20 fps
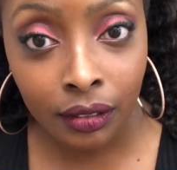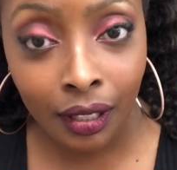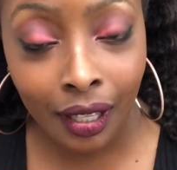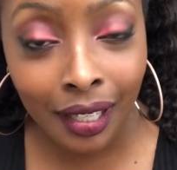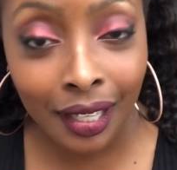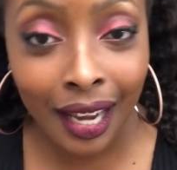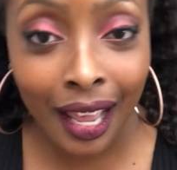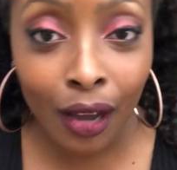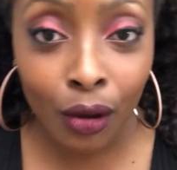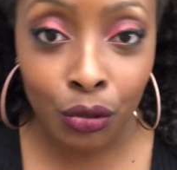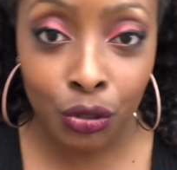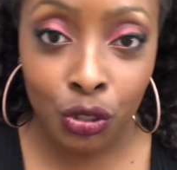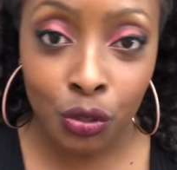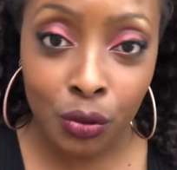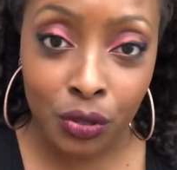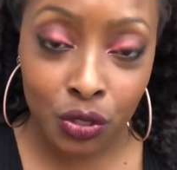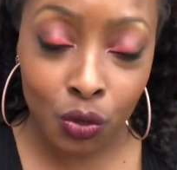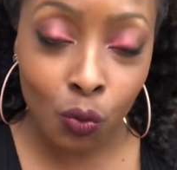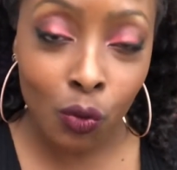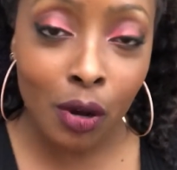And now
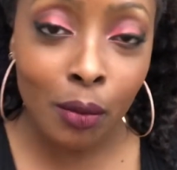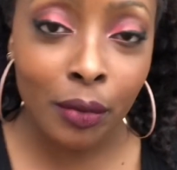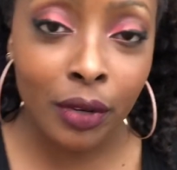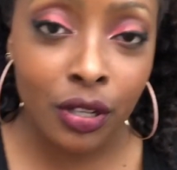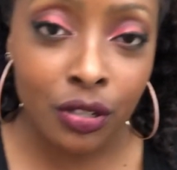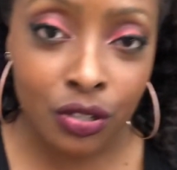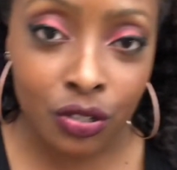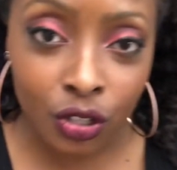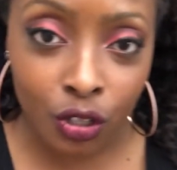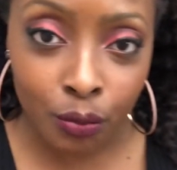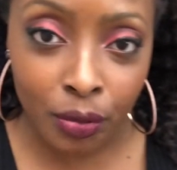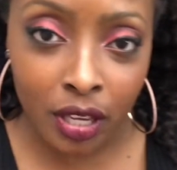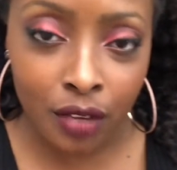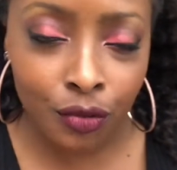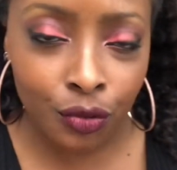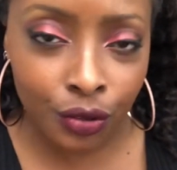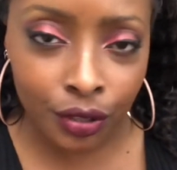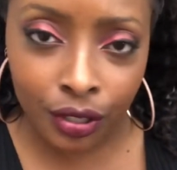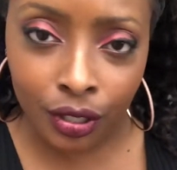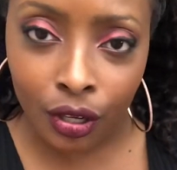you as a woman are just gonna pay
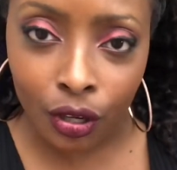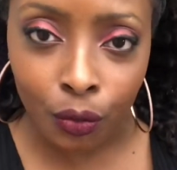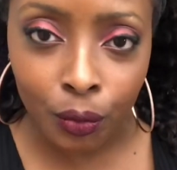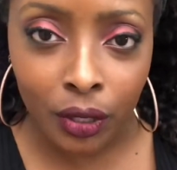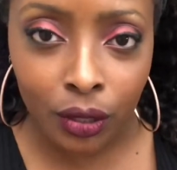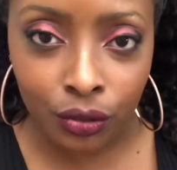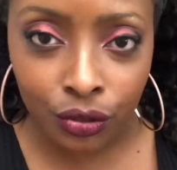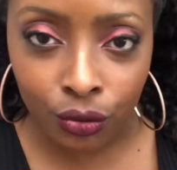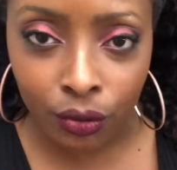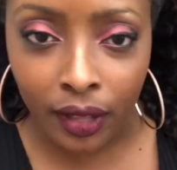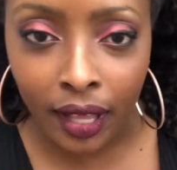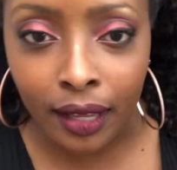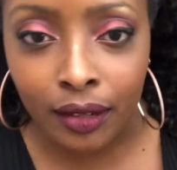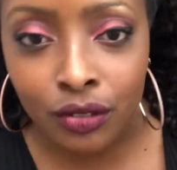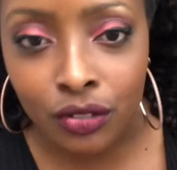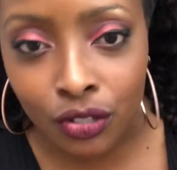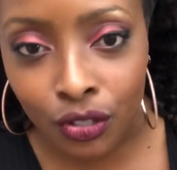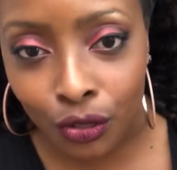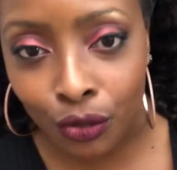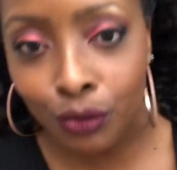for it? No, we don't do
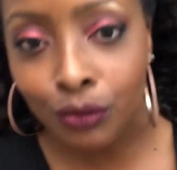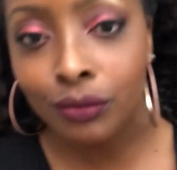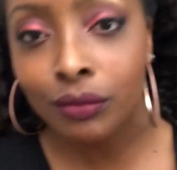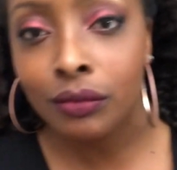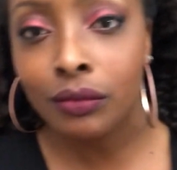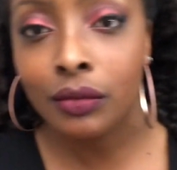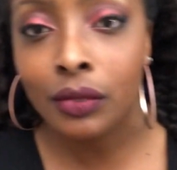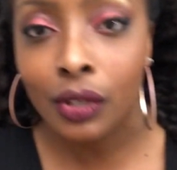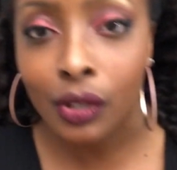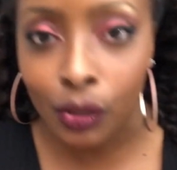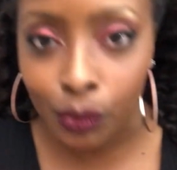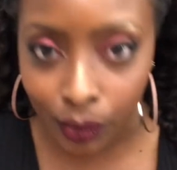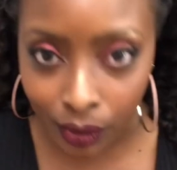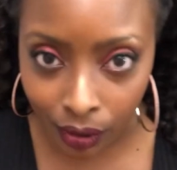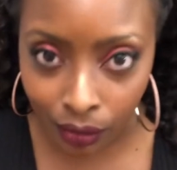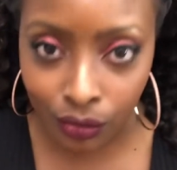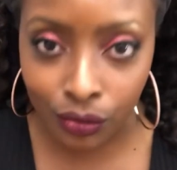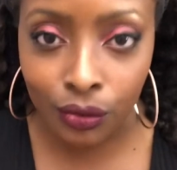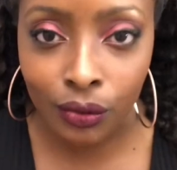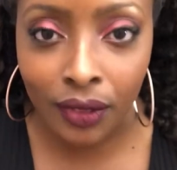that. So no, we
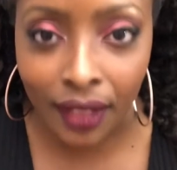don't do